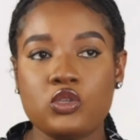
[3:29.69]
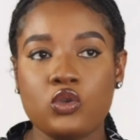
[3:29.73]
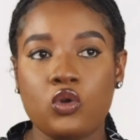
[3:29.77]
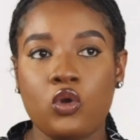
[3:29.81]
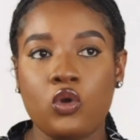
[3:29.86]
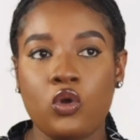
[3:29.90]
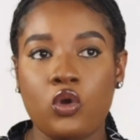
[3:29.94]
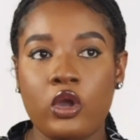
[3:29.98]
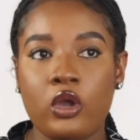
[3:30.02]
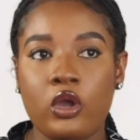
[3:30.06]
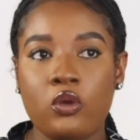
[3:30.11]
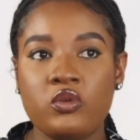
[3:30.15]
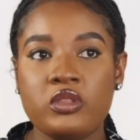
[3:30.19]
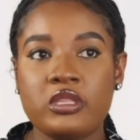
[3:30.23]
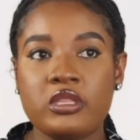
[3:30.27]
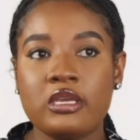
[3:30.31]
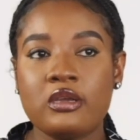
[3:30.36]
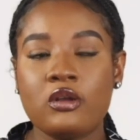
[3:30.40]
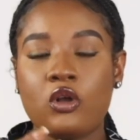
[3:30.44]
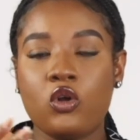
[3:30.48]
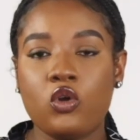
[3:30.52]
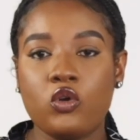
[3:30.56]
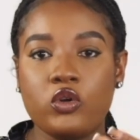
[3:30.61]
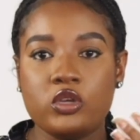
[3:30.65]
or it
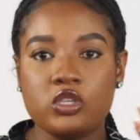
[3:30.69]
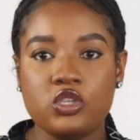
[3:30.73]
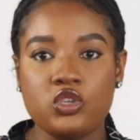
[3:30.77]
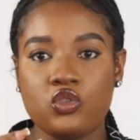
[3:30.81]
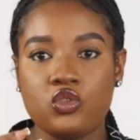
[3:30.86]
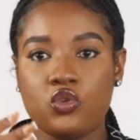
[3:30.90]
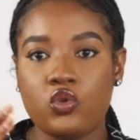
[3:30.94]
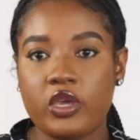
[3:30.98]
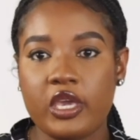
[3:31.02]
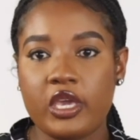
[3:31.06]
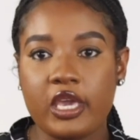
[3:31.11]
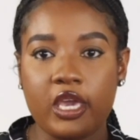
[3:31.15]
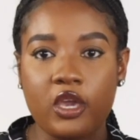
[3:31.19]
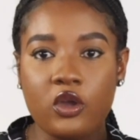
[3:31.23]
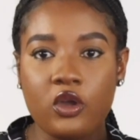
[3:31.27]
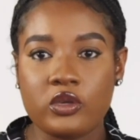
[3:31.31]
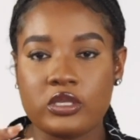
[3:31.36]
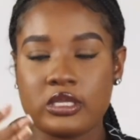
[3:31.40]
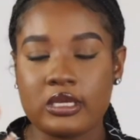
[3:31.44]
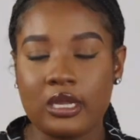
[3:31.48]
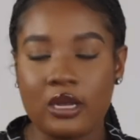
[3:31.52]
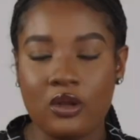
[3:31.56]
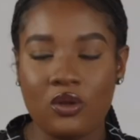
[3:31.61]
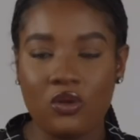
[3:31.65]
wouldn't cause, you know,
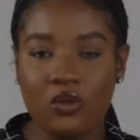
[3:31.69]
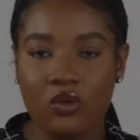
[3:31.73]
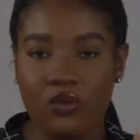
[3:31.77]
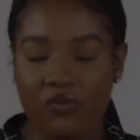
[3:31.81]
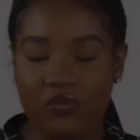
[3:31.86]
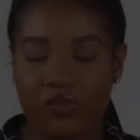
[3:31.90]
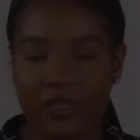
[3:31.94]
chaos and all of